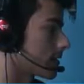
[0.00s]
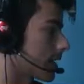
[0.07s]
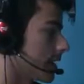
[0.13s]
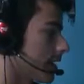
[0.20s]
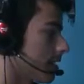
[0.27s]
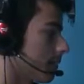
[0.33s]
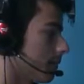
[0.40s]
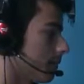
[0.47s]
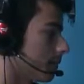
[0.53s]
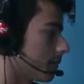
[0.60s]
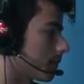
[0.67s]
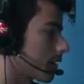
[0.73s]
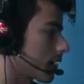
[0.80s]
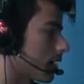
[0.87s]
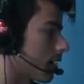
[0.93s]
said,
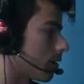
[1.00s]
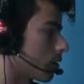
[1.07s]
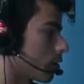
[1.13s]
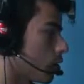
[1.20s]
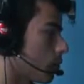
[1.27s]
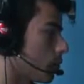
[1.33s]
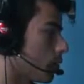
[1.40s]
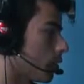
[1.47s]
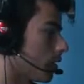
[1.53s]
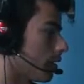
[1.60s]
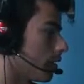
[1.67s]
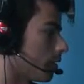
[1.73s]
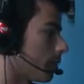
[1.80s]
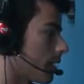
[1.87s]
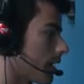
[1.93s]
I'll go
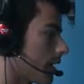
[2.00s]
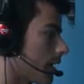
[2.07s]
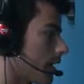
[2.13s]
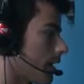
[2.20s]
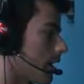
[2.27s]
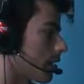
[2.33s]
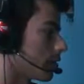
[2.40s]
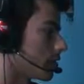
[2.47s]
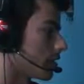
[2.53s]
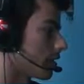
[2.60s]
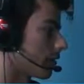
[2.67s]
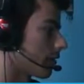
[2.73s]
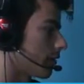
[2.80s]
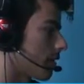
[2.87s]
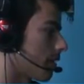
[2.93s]
put my nether
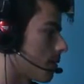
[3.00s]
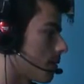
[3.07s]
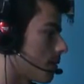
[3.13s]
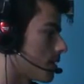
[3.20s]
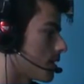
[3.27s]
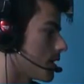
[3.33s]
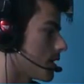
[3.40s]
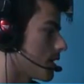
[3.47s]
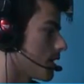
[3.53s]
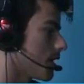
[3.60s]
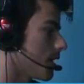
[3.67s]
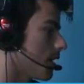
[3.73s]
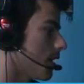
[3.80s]
stuff in the